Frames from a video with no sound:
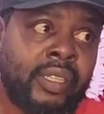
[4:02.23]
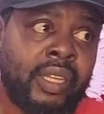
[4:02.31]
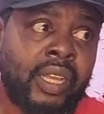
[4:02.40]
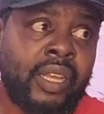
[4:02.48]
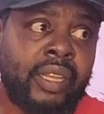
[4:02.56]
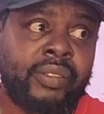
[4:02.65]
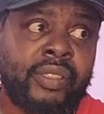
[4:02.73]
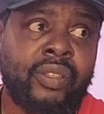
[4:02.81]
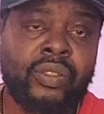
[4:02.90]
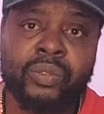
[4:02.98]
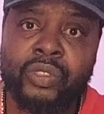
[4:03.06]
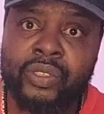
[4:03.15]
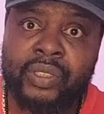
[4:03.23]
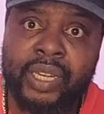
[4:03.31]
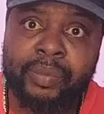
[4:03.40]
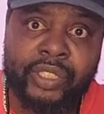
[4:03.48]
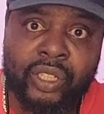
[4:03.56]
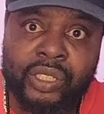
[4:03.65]

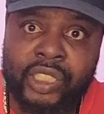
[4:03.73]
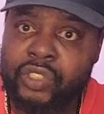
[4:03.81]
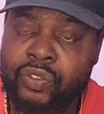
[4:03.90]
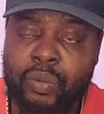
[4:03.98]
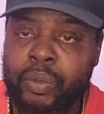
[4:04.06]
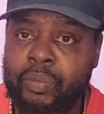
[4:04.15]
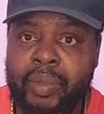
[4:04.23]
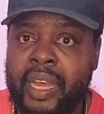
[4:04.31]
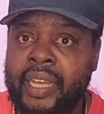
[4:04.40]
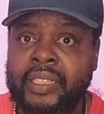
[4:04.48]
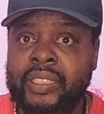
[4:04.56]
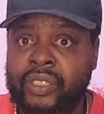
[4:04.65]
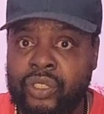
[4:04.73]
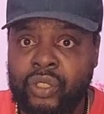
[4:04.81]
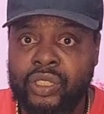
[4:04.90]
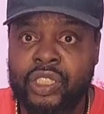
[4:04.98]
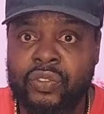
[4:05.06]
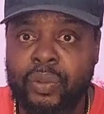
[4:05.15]
Justice for Mohbad.
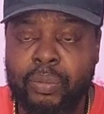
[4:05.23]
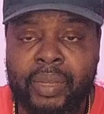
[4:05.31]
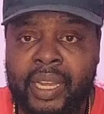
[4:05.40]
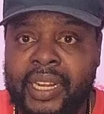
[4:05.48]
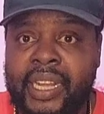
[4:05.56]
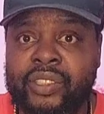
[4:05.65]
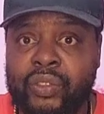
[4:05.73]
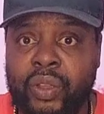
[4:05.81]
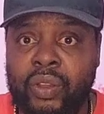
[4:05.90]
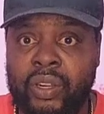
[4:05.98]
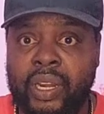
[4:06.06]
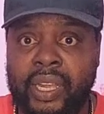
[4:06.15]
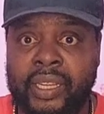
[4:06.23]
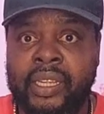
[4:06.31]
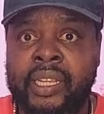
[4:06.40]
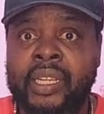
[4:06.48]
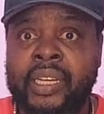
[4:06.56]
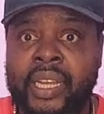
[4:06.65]
Justice for Mohbad. That's our cry.
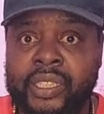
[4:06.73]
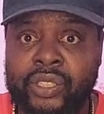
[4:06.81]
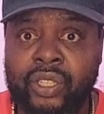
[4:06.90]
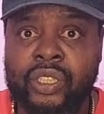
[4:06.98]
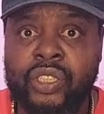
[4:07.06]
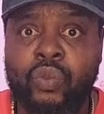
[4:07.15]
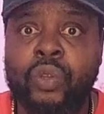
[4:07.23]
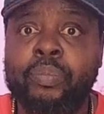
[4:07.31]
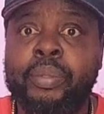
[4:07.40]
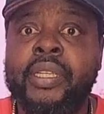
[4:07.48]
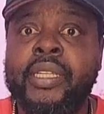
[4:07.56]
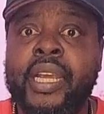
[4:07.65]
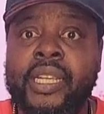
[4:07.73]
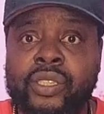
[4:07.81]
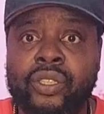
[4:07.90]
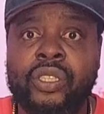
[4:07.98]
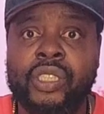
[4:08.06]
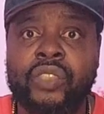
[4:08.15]
That justice, we pray there's
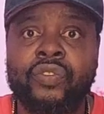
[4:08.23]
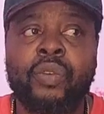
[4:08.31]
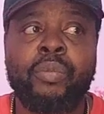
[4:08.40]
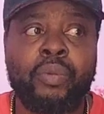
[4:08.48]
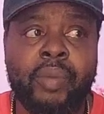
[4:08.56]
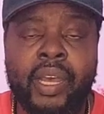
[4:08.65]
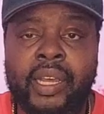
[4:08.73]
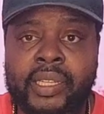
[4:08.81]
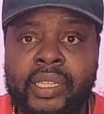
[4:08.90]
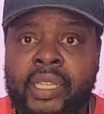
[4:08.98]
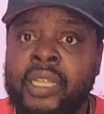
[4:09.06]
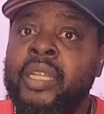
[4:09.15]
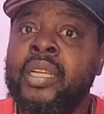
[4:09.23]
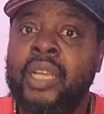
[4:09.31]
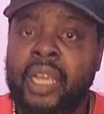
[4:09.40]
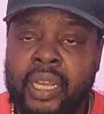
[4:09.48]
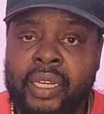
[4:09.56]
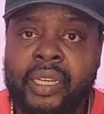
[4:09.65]
justice for Mohbad.
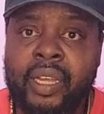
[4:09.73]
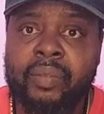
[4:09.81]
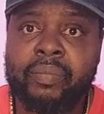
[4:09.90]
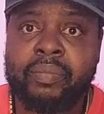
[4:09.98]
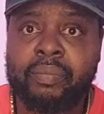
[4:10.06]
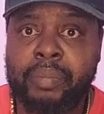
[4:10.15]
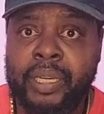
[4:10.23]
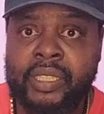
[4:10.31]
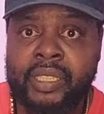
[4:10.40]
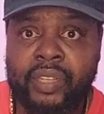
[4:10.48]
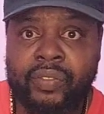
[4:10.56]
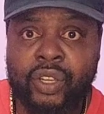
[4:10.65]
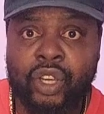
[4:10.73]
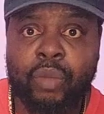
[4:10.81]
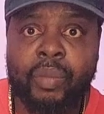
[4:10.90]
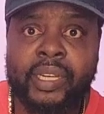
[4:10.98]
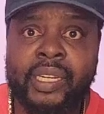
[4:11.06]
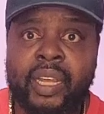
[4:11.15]
And please leave your
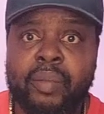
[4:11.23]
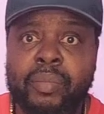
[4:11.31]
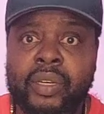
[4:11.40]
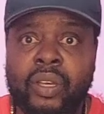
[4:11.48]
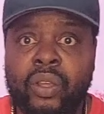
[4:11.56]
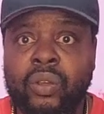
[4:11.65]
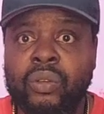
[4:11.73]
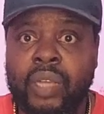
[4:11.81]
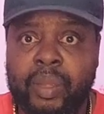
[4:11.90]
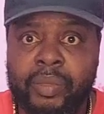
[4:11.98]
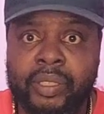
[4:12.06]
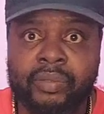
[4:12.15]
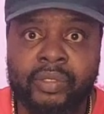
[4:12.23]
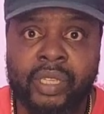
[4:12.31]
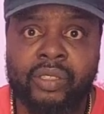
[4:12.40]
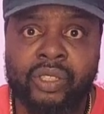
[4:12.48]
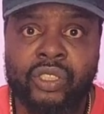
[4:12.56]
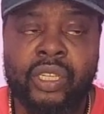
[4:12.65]
comment down below. I mean,
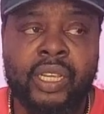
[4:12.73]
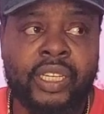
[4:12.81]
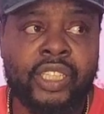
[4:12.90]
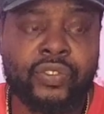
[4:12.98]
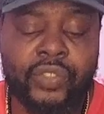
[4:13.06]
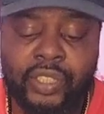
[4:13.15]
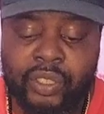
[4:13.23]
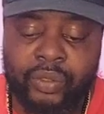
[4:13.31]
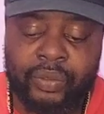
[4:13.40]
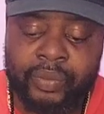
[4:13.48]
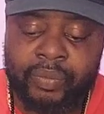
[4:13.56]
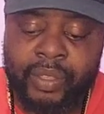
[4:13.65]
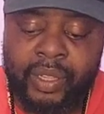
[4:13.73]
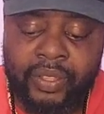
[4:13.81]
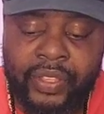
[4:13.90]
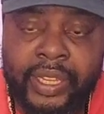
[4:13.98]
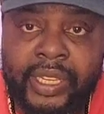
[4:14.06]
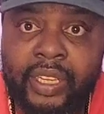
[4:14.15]
and share this video.
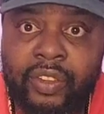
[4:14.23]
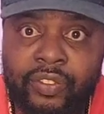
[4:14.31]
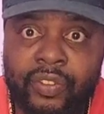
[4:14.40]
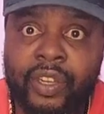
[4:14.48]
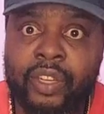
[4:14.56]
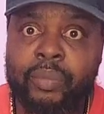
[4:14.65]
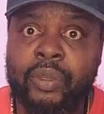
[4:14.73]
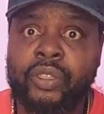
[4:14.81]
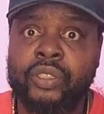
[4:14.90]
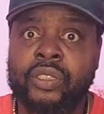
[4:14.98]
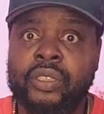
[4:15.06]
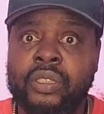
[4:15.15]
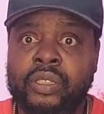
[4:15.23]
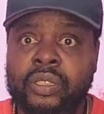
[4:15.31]
Thank you very much.